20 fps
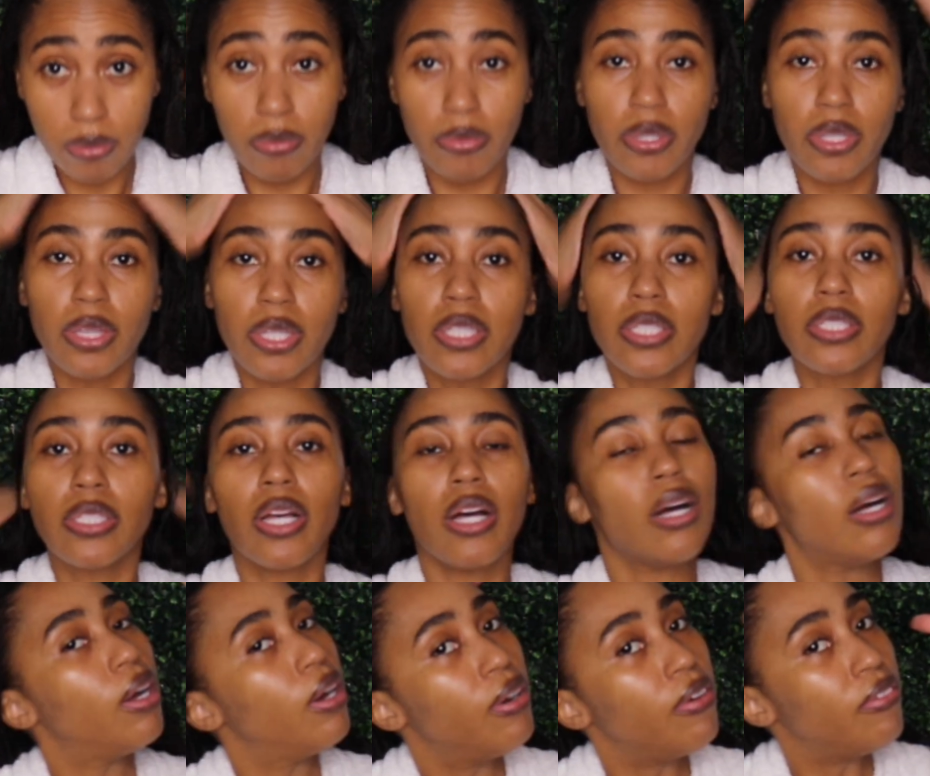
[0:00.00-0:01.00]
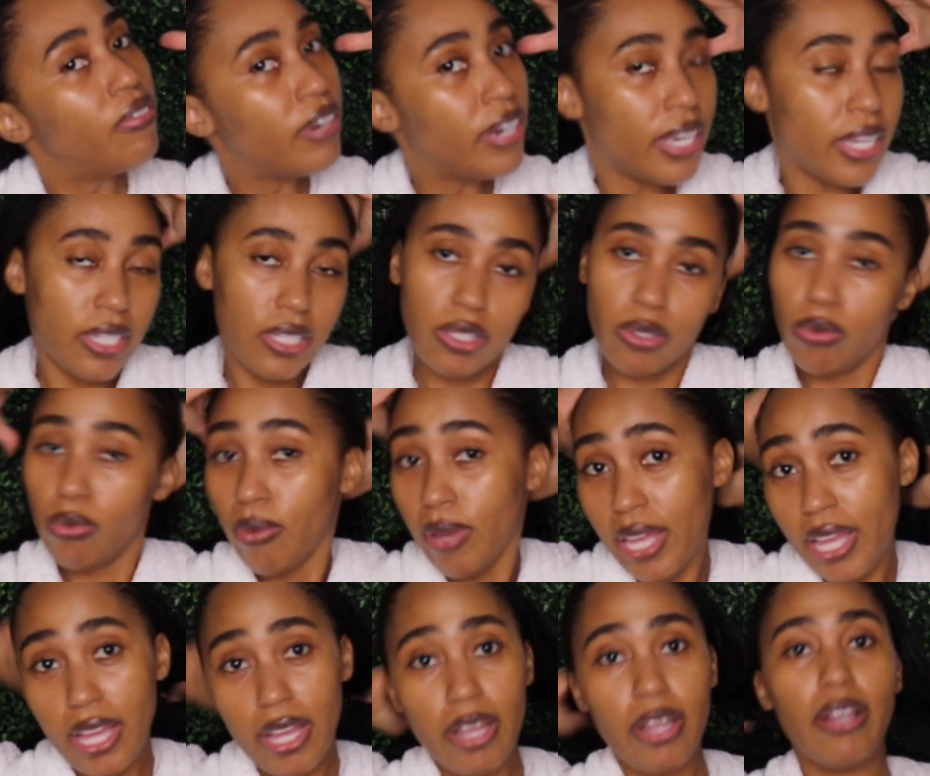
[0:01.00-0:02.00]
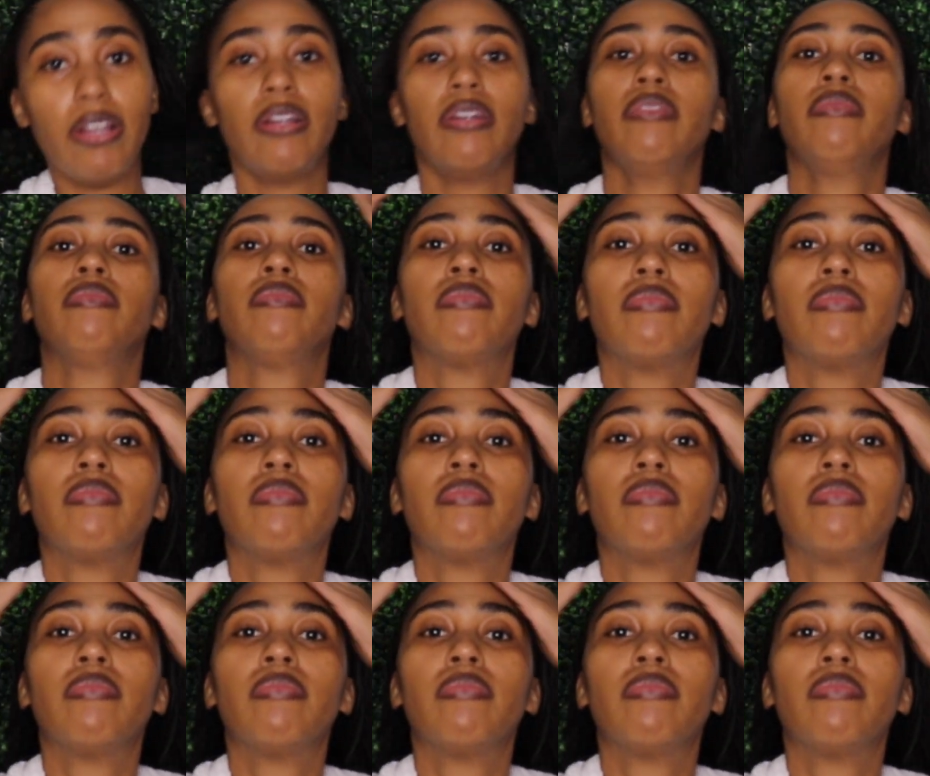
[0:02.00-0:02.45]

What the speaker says: Put this all over as well.